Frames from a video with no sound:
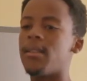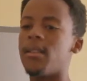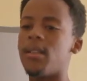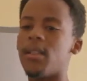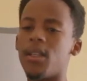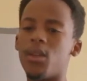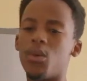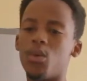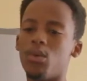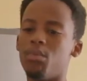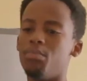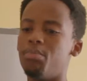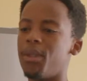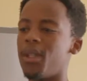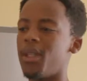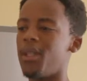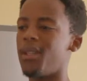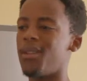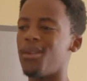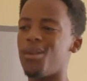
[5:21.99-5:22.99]
It will
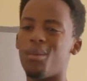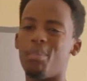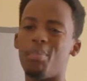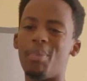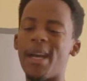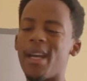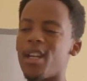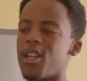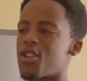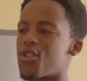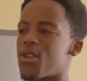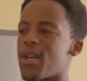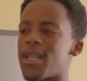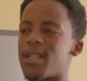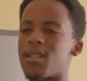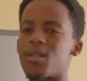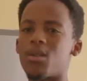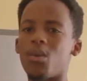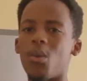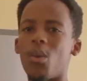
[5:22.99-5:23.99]
be your
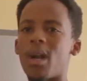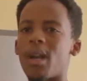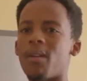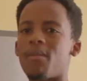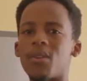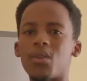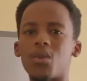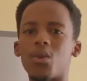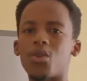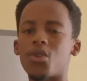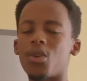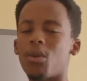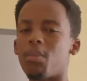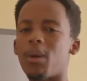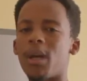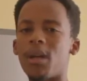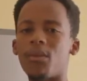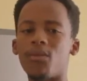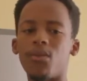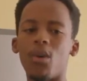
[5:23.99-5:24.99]
Pinterest or whatever social
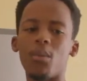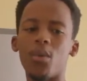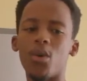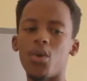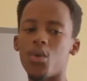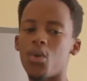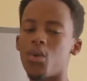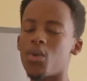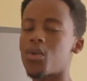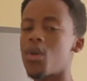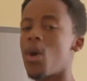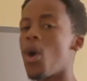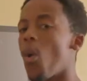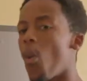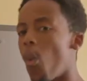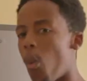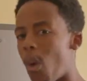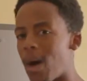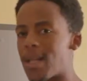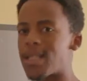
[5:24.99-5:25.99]
platform you use,
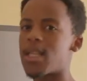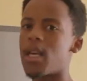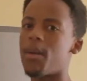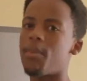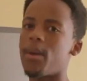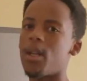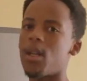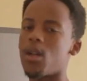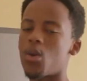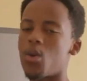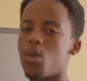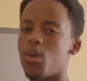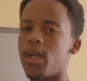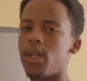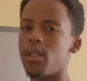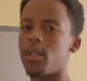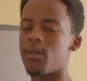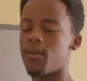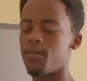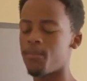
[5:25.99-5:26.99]
WhatsApp
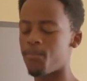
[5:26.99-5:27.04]
included.